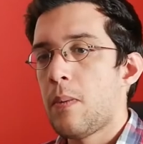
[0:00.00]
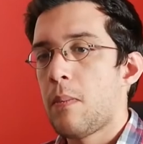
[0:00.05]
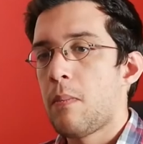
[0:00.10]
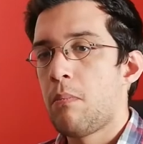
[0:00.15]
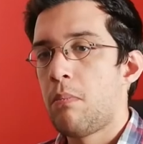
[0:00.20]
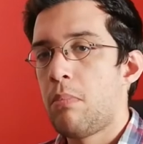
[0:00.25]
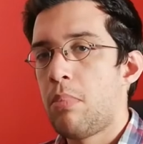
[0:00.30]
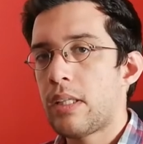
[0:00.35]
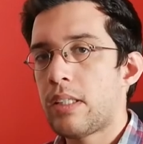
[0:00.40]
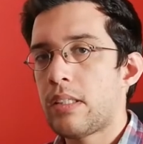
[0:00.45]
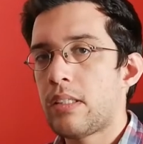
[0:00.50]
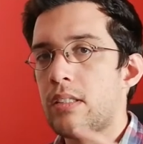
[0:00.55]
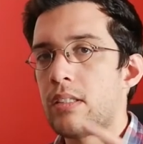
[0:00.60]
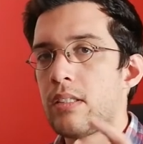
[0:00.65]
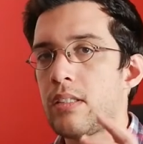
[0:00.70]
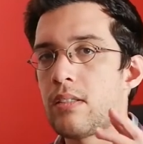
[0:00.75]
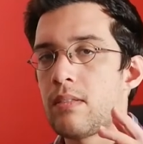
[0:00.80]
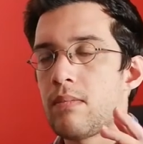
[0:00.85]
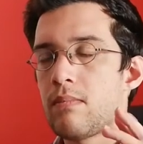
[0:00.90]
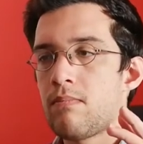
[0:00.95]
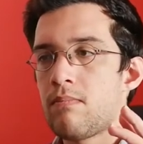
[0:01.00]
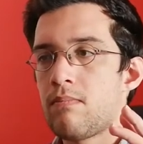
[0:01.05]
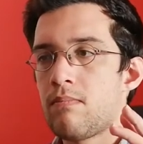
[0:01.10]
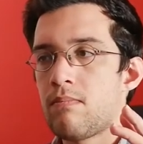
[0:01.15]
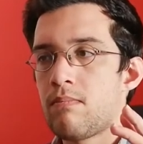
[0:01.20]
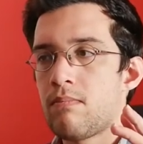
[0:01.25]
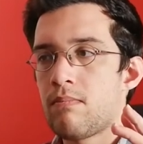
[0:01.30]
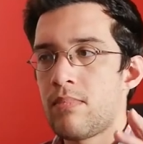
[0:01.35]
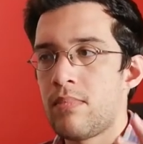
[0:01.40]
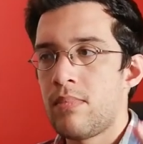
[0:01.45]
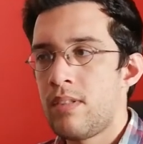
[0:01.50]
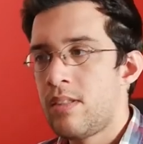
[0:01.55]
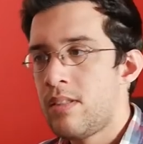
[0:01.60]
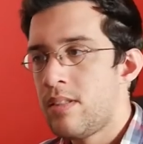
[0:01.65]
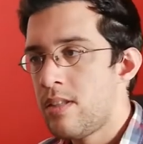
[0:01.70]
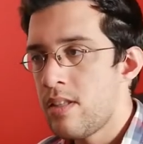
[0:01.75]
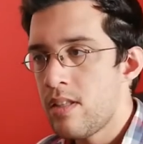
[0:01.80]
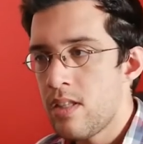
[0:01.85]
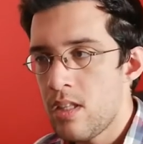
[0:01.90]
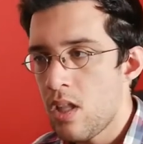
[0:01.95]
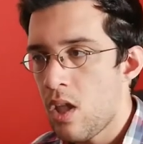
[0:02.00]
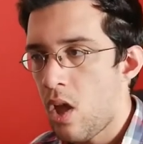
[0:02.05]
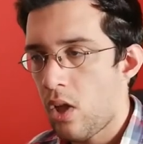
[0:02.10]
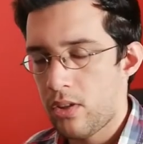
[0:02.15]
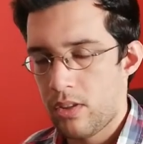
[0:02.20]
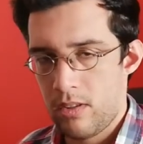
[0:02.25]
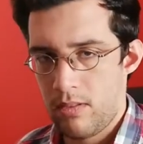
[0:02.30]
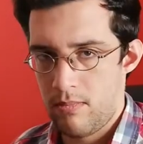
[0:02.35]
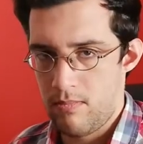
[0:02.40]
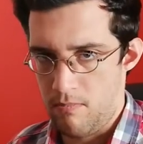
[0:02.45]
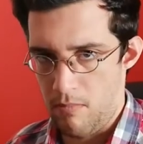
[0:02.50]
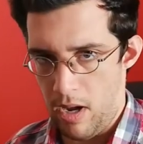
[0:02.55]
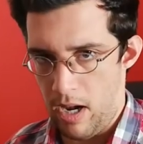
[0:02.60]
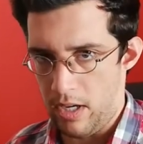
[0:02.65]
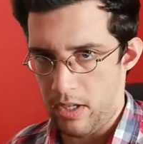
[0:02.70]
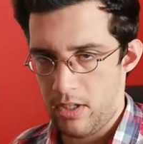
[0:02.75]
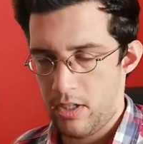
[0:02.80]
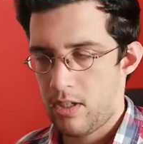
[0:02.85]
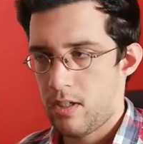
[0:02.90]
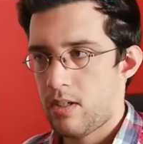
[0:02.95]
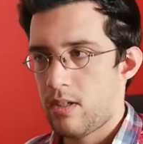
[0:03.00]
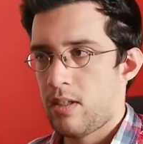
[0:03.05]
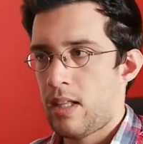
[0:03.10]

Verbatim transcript: but not much.